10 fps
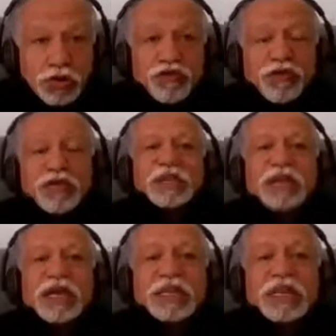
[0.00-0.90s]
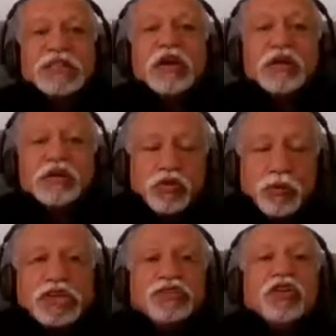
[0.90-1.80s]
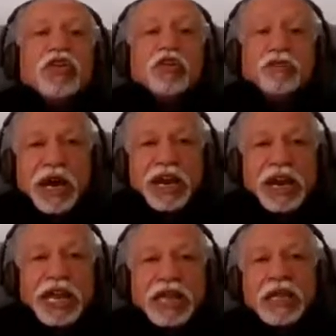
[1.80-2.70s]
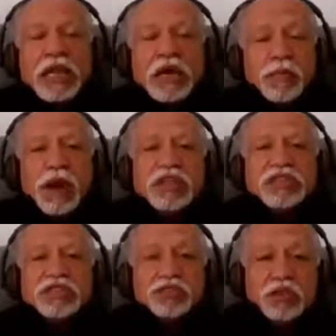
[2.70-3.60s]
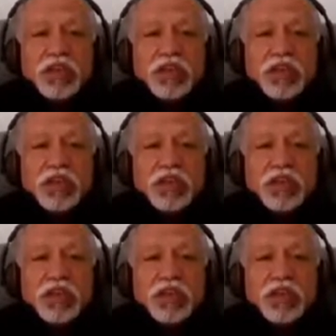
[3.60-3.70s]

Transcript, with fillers: for that matter, the occupation of Bahrain by this ruling